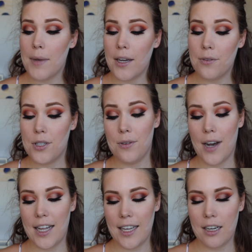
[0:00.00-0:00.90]
is my go-to
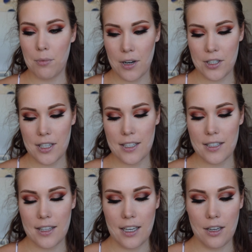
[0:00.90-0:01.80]
highlighting brush. This
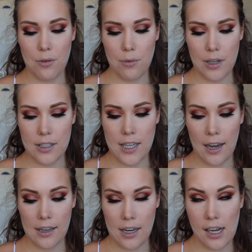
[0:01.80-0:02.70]
is the Real
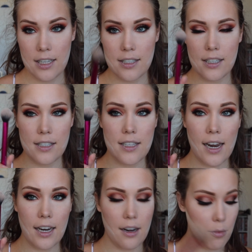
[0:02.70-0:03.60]
Techniques
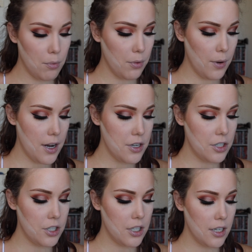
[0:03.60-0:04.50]
setting
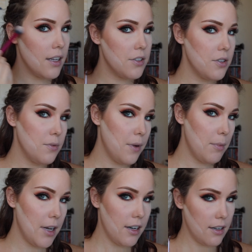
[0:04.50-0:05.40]
brush. That's just way
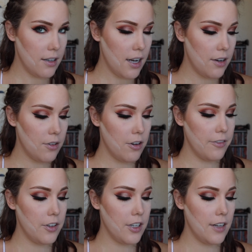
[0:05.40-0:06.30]
better. I don't know
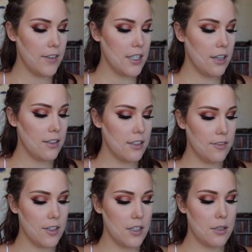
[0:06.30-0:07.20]
if you could even tell the
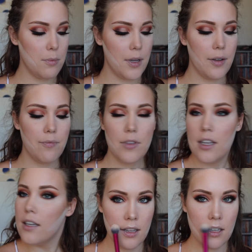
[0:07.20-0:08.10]
difference, but...
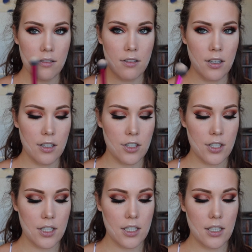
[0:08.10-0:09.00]
And then
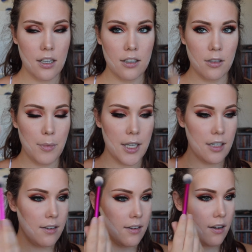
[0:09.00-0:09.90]
just a little
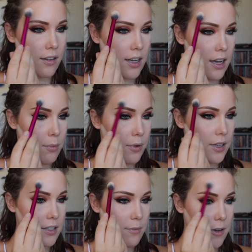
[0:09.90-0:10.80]
bit on the high
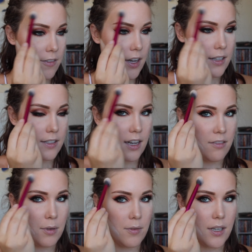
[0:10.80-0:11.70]
points of my face.
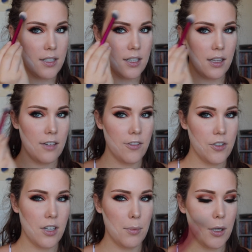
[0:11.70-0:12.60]
I've been recently, for
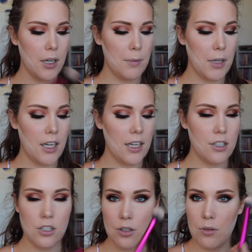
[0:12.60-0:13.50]
summer, being
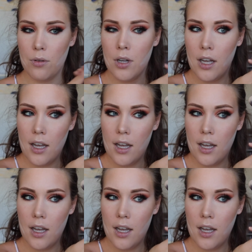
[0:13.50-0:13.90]
into